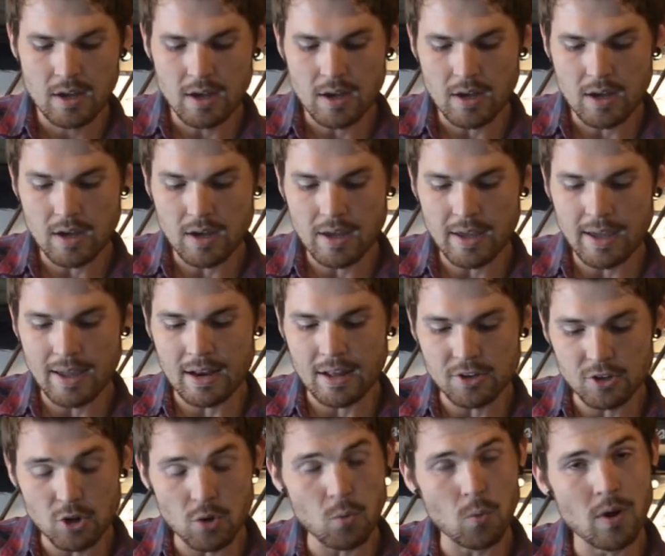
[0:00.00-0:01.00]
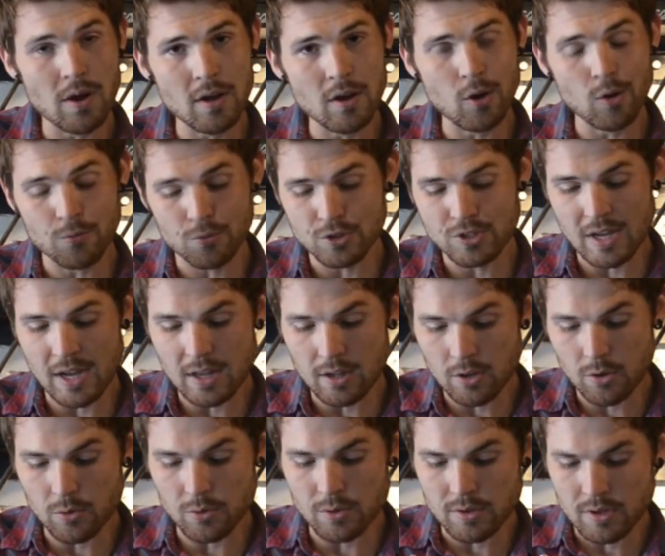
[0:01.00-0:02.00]
and I don't want to
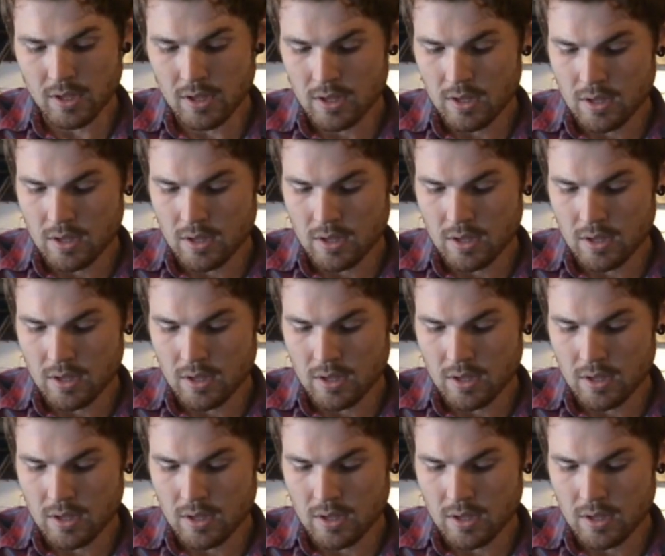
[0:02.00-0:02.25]
over-dilute